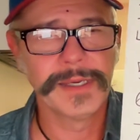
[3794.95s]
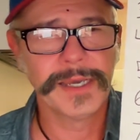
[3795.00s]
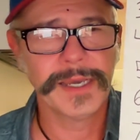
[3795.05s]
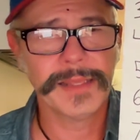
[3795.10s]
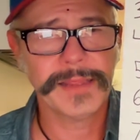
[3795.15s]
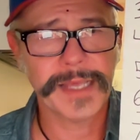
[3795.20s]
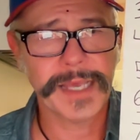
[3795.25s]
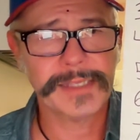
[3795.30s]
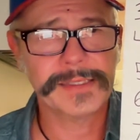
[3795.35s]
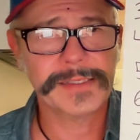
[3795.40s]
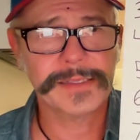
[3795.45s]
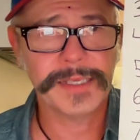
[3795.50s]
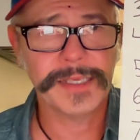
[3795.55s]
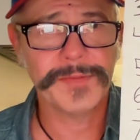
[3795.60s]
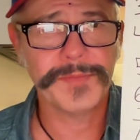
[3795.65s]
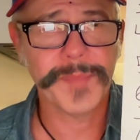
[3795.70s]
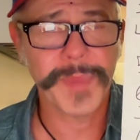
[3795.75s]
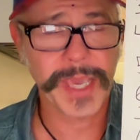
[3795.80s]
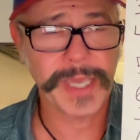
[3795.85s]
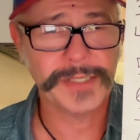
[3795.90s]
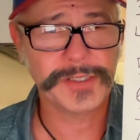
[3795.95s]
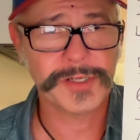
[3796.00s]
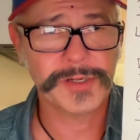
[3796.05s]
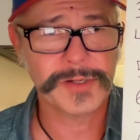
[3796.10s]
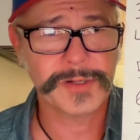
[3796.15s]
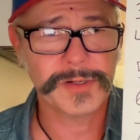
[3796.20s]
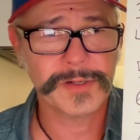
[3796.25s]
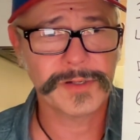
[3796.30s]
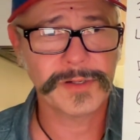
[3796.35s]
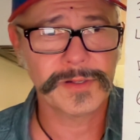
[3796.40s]
And that's the
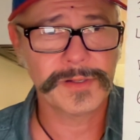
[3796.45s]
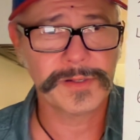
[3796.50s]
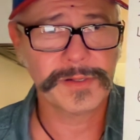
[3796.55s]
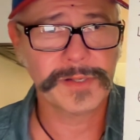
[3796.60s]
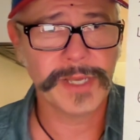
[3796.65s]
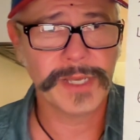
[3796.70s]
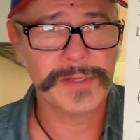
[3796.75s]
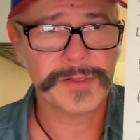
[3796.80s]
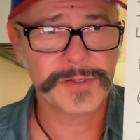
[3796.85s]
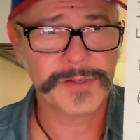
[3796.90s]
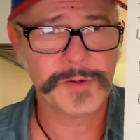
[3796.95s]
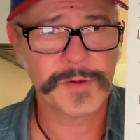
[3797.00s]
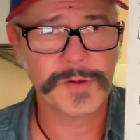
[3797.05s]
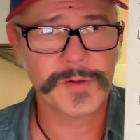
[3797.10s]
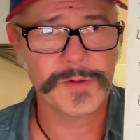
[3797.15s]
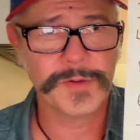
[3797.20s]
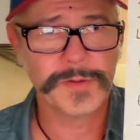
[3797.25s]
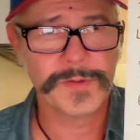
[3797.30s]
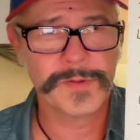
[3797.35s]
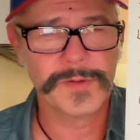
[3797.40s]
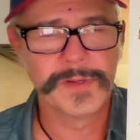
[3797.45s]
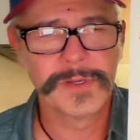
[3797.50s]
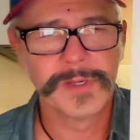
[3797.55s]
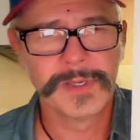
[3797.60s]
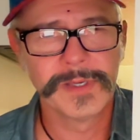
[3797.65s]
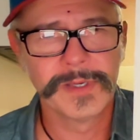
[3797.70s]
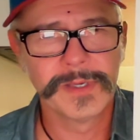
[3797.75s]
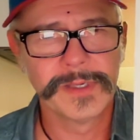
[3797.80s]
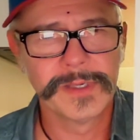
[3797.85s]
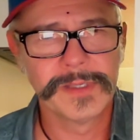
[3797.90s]
major and true
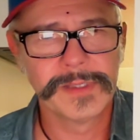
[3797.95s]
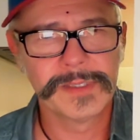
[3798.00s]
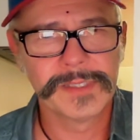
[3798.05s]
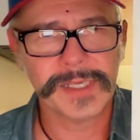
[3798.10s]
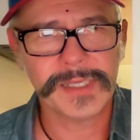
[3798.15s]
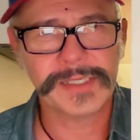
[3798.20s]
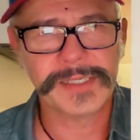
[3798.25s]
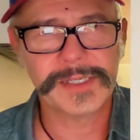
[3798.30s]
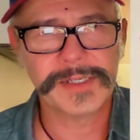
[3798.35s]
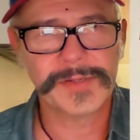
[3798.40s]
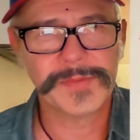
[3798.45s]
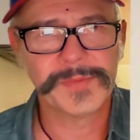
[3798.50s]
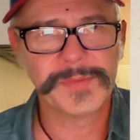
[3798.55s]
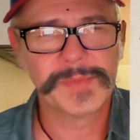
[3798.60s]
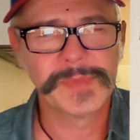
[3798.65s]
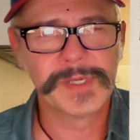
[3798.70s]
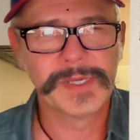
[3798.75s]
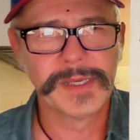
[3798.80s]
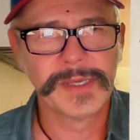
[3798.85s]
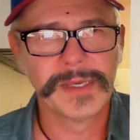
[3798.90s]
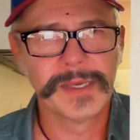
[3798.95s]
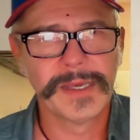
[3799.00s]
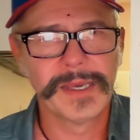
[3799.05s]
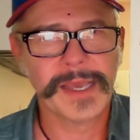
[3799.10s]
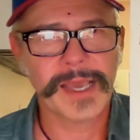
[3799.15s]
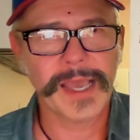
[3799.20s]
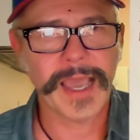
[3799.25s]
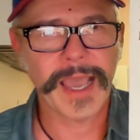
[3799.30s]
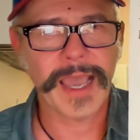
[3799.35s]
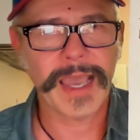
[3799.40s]
system
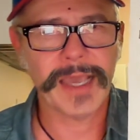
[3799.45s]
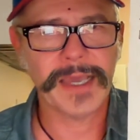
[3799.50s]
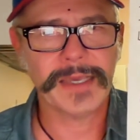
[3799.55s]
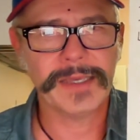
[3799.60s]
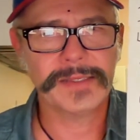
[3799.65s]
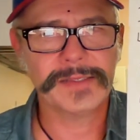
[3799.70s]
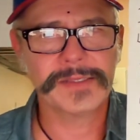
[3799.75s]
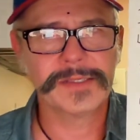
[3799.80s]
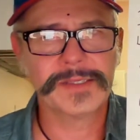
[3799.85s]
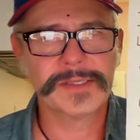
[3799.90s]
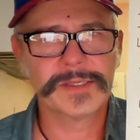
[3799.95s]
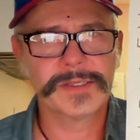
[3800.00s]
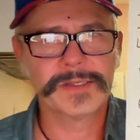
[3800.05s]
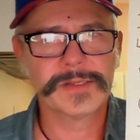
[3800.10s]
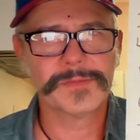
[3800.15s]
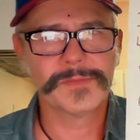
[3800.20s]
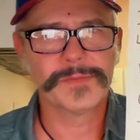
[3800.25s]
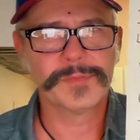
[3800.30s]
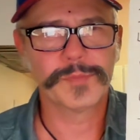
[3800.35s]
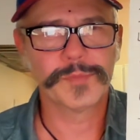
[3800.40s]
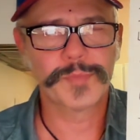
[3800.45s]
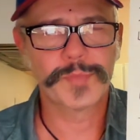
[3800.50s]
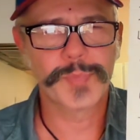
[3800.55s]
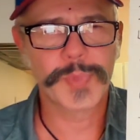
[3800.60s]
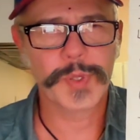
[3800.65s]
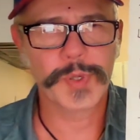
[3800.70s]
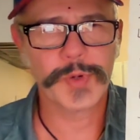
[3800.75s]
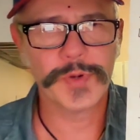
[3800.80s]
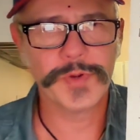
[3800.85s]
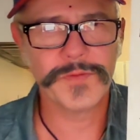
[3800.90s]
as
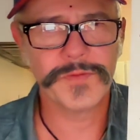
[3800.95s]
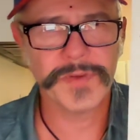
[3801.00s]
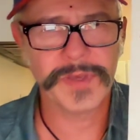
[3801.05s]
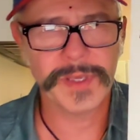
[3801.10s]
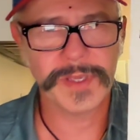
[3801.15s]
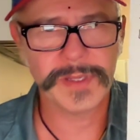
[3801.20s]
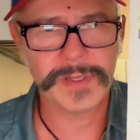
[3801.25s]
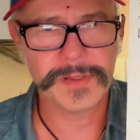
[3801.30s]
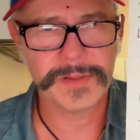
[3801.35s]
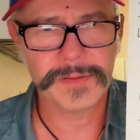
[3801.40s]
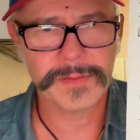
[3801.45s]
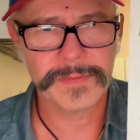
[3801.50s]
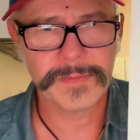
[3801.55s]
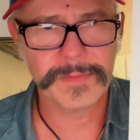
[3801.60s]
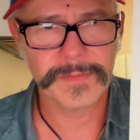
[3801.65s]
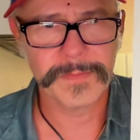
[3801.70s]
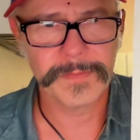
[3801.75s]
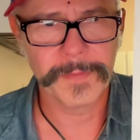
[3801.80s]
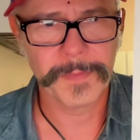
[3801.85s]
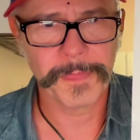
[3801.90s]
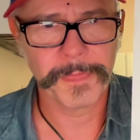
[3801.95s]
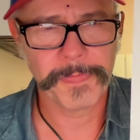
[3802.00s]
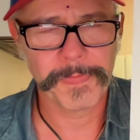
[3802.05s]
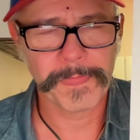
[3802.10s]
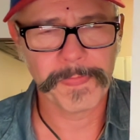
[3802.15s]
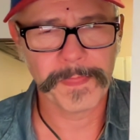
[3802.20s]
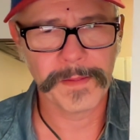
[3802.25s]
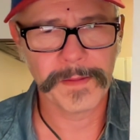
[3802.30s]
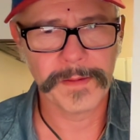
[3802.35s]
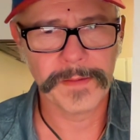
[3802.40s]
proven
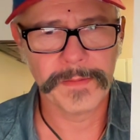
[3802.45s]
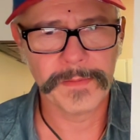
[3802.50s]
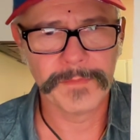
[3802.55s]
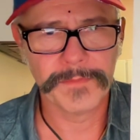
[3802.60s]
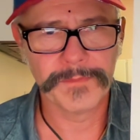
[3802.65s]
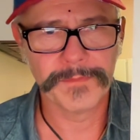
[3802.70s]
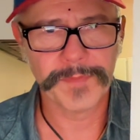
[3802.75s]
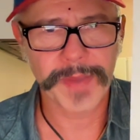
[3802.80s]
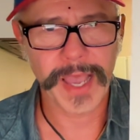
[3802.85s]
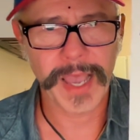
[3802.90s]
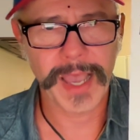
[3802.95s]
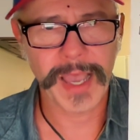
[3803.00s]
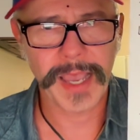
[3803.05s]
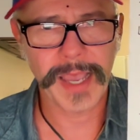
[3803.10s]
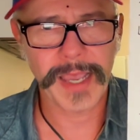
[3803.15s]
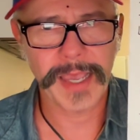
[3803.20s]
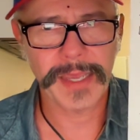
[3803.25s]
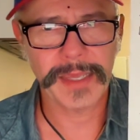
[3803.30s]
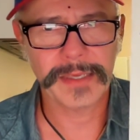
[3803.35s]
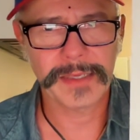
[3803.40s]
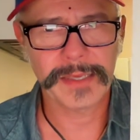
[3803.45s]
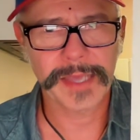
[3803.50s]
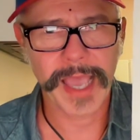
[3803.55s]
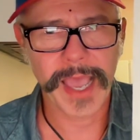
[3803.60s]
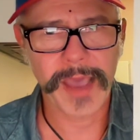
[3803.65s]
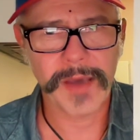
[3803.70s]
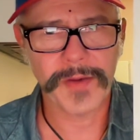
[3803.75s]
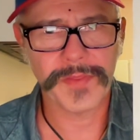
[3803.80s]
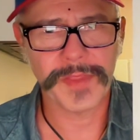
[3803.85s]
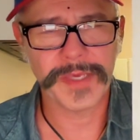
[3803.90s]
by
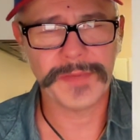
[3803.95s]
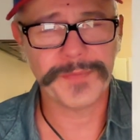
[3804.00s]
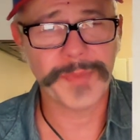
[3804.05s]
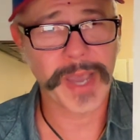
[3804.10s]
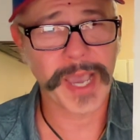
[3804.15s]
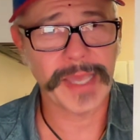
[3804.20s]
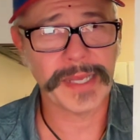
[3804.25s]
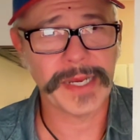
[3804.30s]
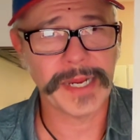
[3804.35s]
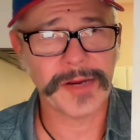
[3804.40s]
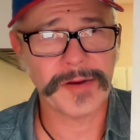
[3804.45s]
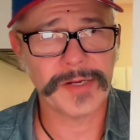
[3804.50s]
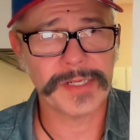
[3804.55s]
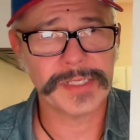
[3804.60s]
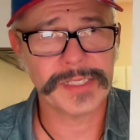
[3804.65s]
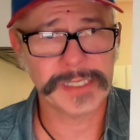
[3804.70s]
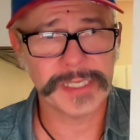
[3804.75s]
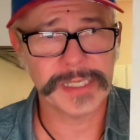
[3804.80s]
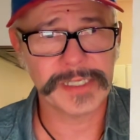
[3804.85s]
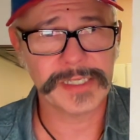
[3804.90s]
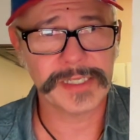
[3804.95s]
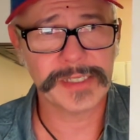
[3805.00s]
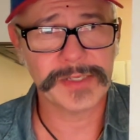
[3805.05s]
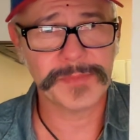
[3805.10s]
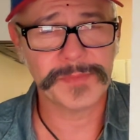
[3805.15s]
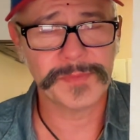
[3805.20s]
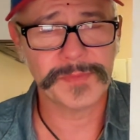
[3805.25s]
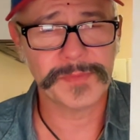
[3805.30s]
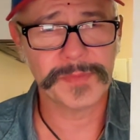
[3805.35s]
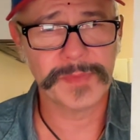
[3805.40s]
how the binary
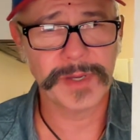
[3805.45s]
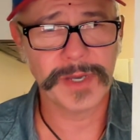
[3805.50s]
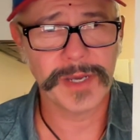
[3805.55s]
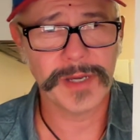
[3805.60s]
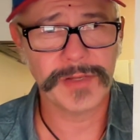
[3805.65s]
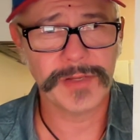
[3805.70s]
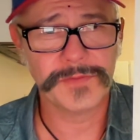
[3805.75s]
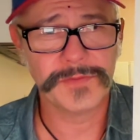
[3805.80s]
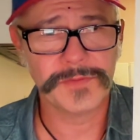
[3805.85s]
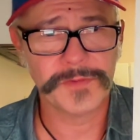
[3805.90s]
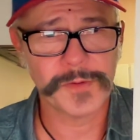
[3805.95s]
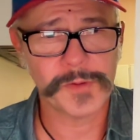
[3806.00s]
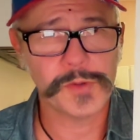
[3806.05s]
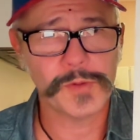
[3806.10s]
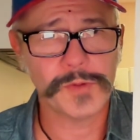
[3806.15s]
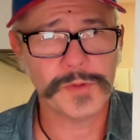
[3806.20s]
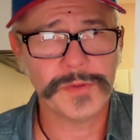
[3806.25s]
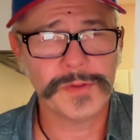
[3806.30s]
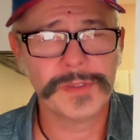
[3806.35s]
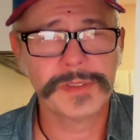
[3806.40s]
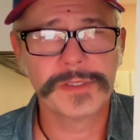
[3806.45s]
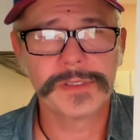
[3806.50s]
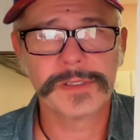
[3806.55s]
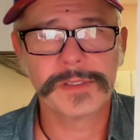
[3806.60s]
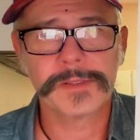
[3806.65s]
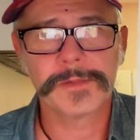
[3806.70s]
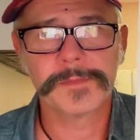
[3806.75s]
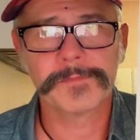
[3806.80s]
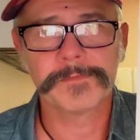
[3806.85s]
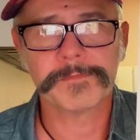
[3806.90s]
system unfolds.